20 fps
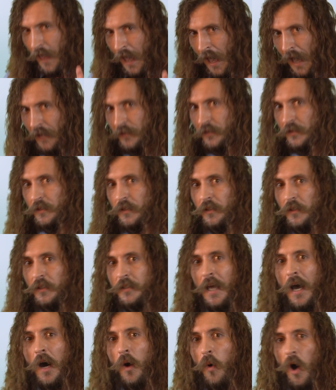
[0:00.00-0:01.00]
that
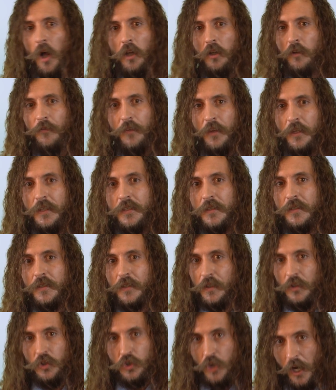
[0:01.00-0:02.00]
is how all of this
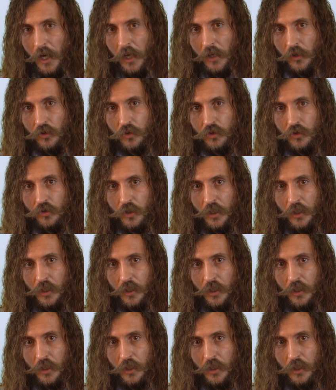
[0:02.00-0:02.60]
can change.